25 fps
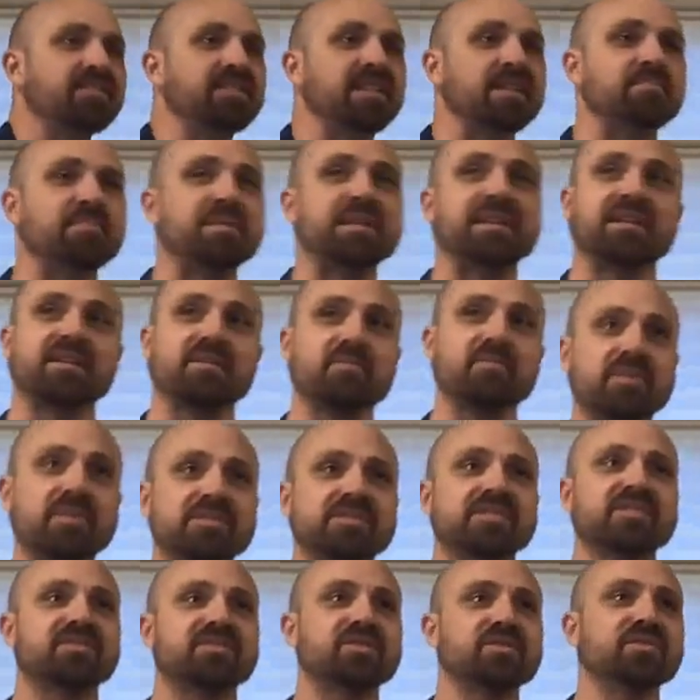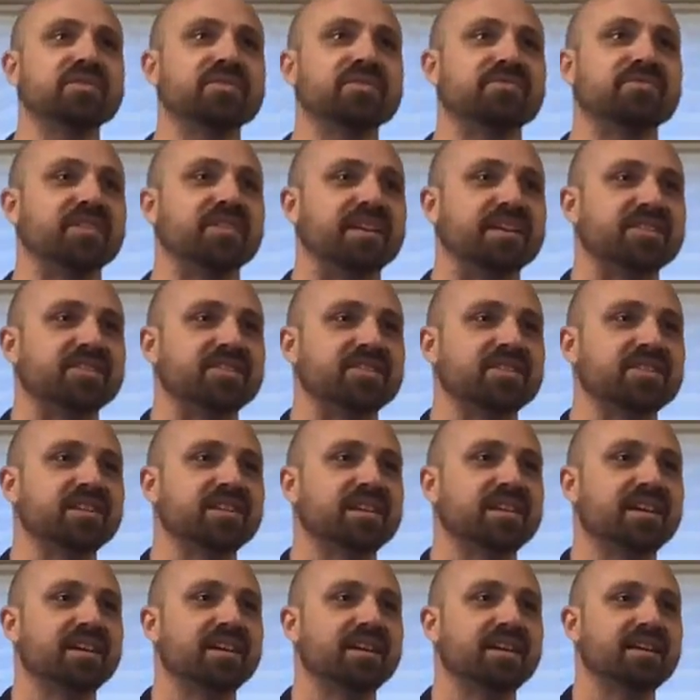they'd be like, where's the tuna fish?
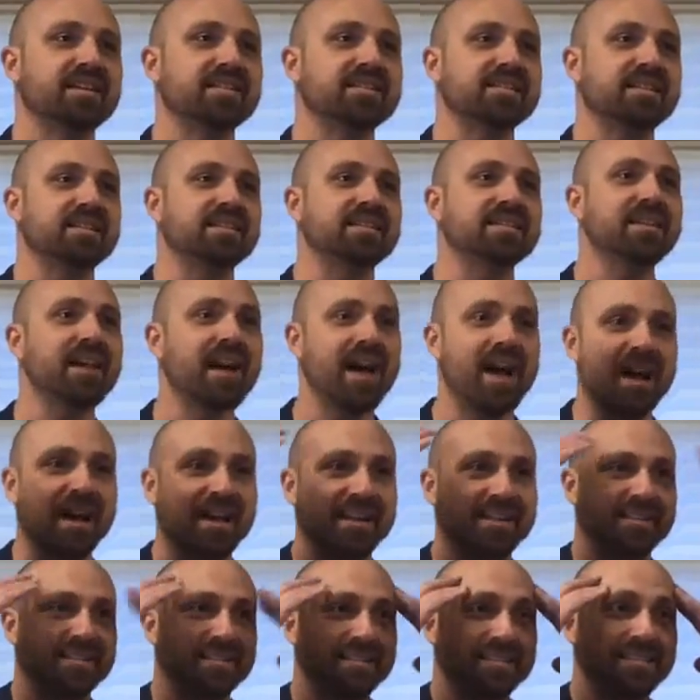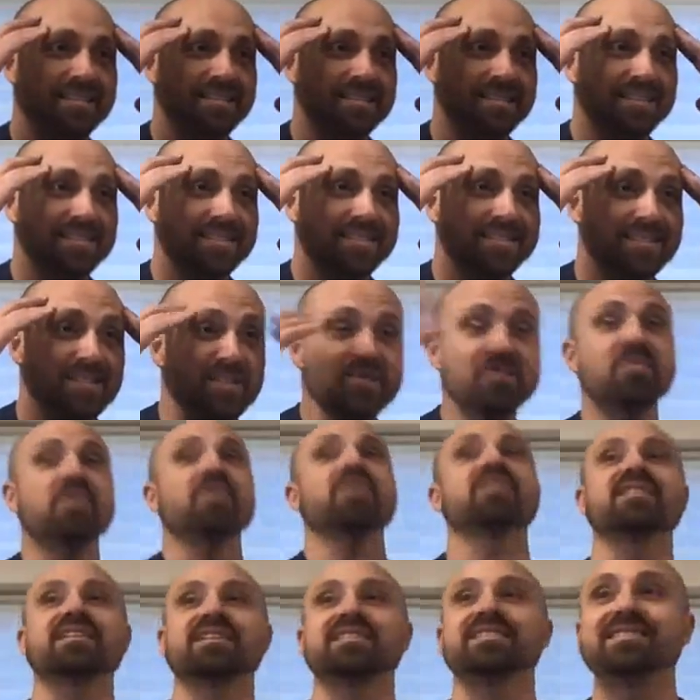And it's like, God, you
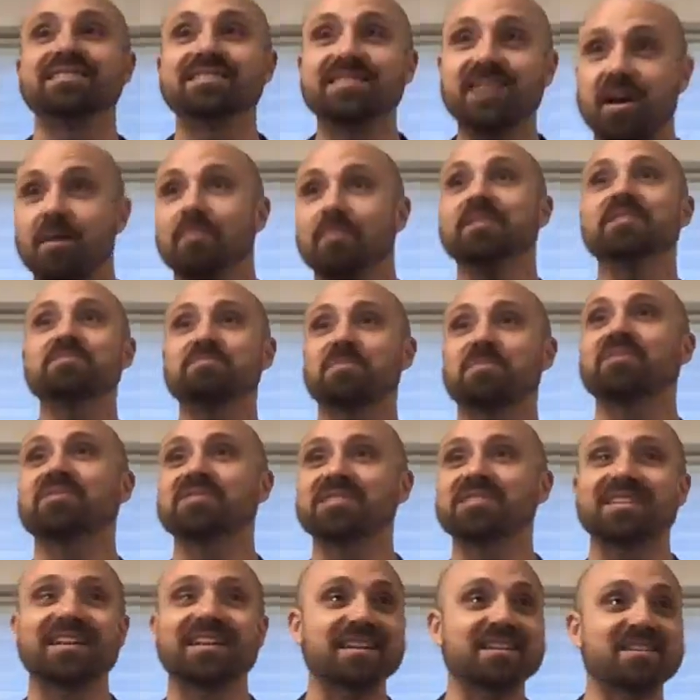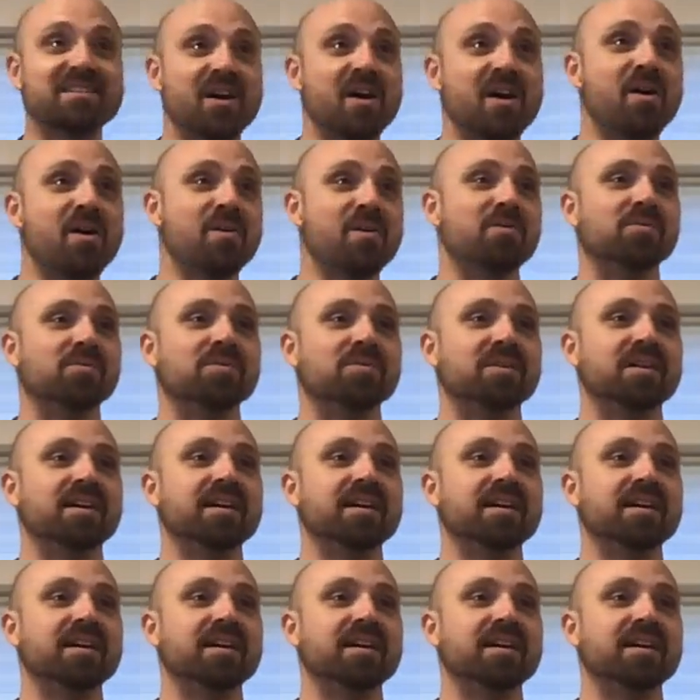are the dumbest person I know.